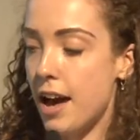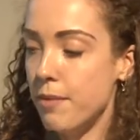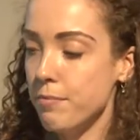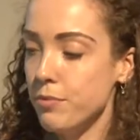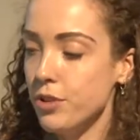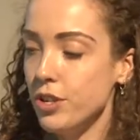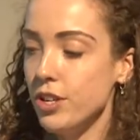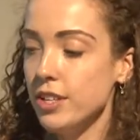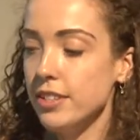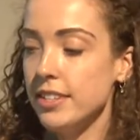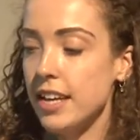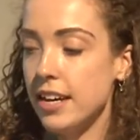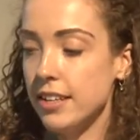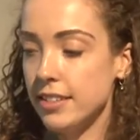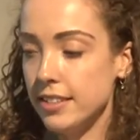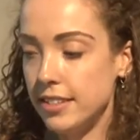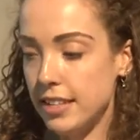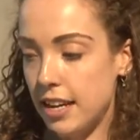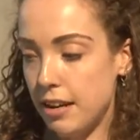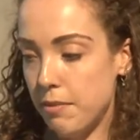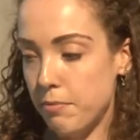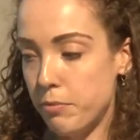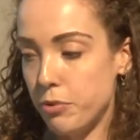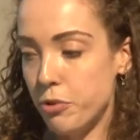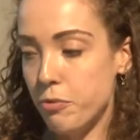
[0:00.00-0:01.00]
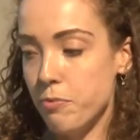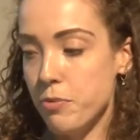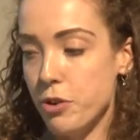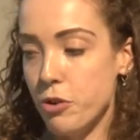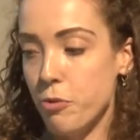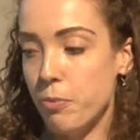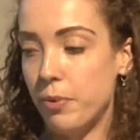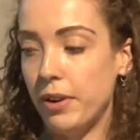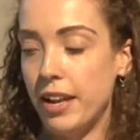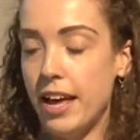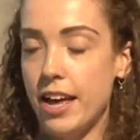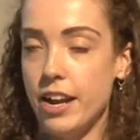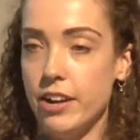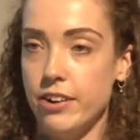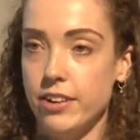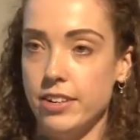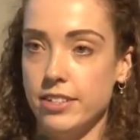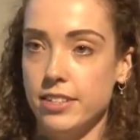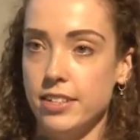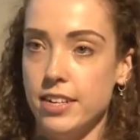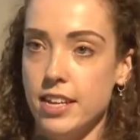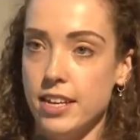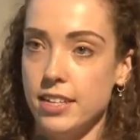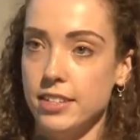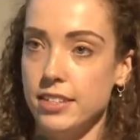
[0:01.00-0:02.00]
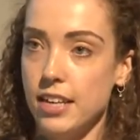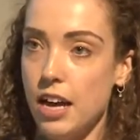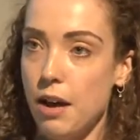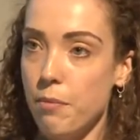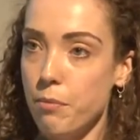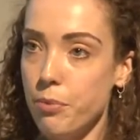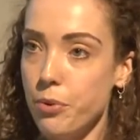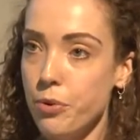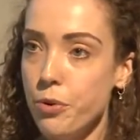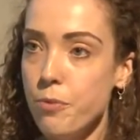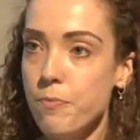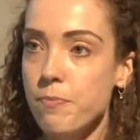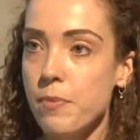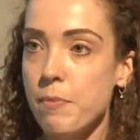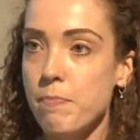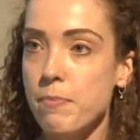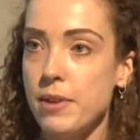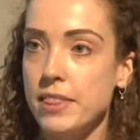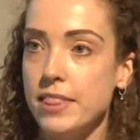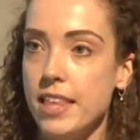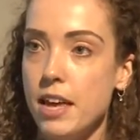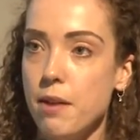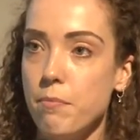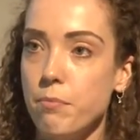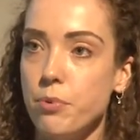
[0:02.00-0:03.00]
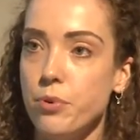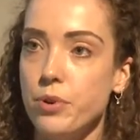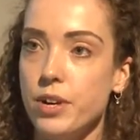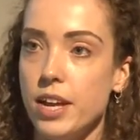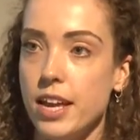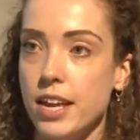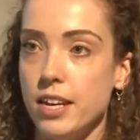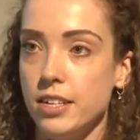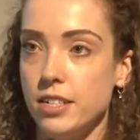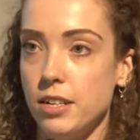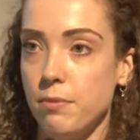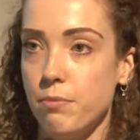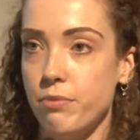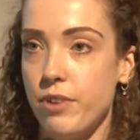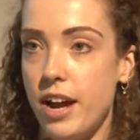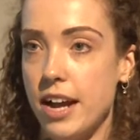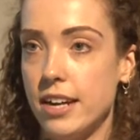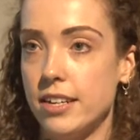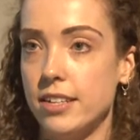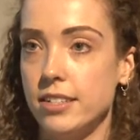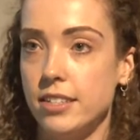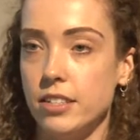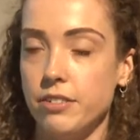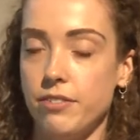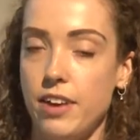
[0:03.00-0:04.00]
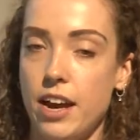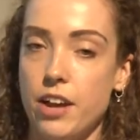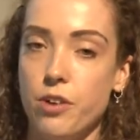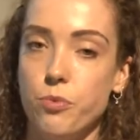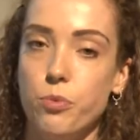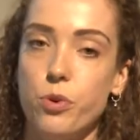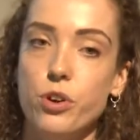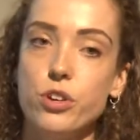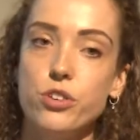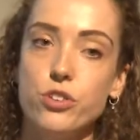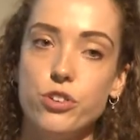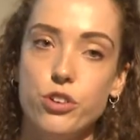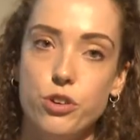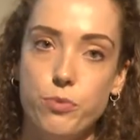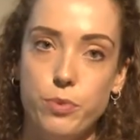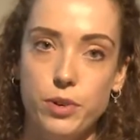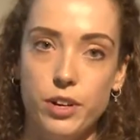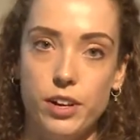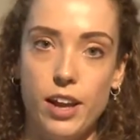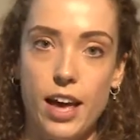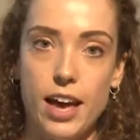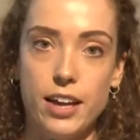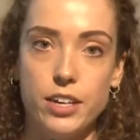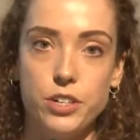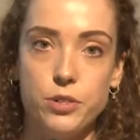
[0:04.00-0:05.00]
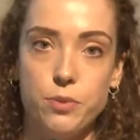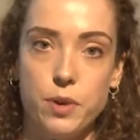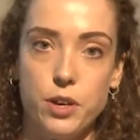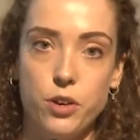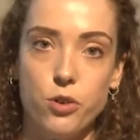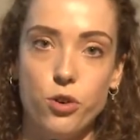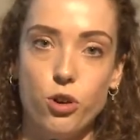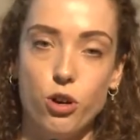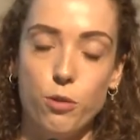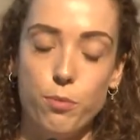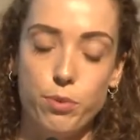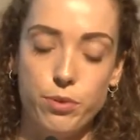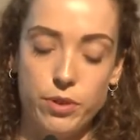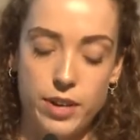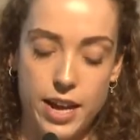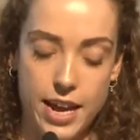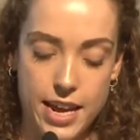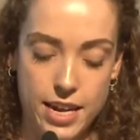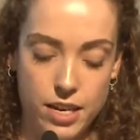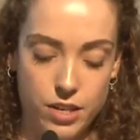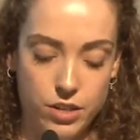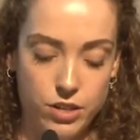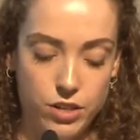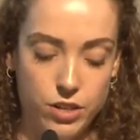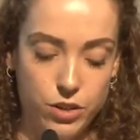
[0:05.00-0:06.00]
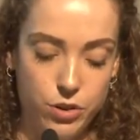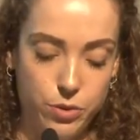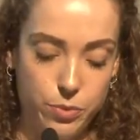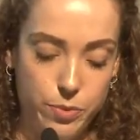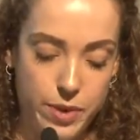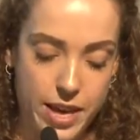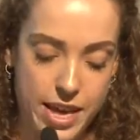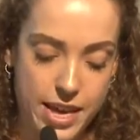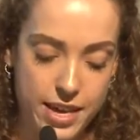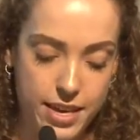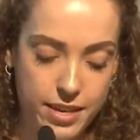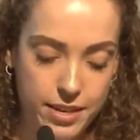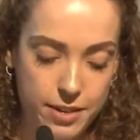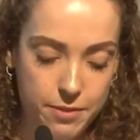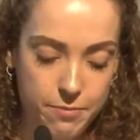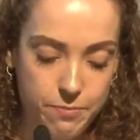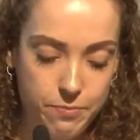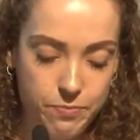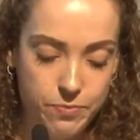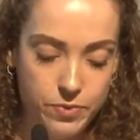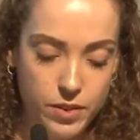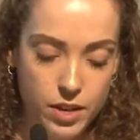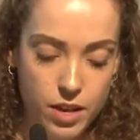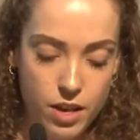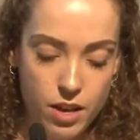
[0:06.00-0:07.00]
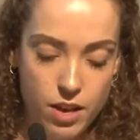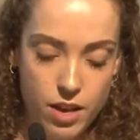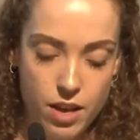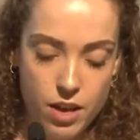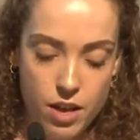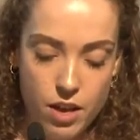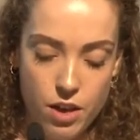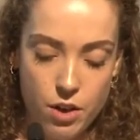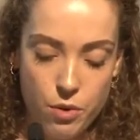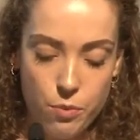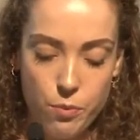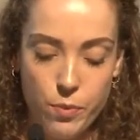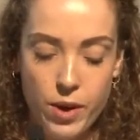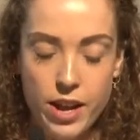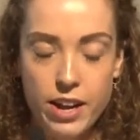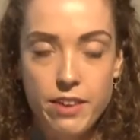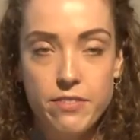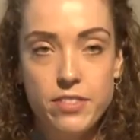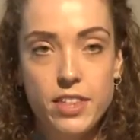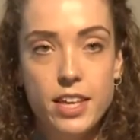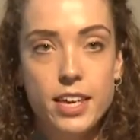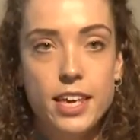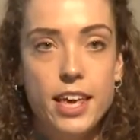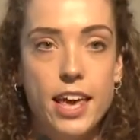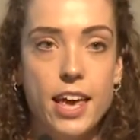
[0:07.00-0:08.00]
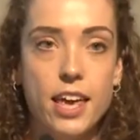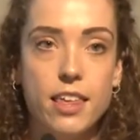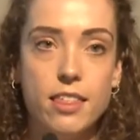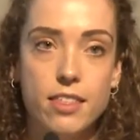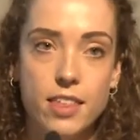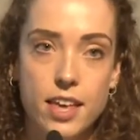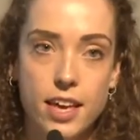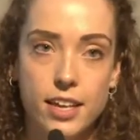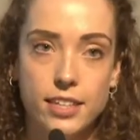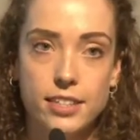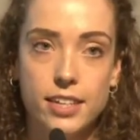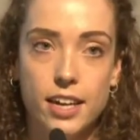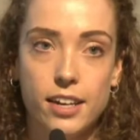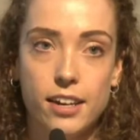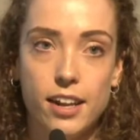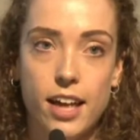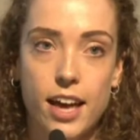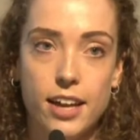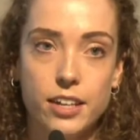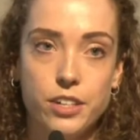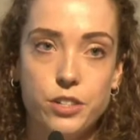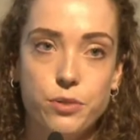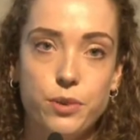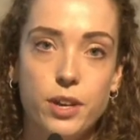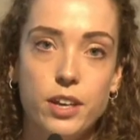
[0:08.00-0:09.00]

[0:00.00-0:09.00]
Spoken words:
use our sample meal planner as an example, but then put it into practice around what you would like to incorporate into your week. One of the key things I'd like to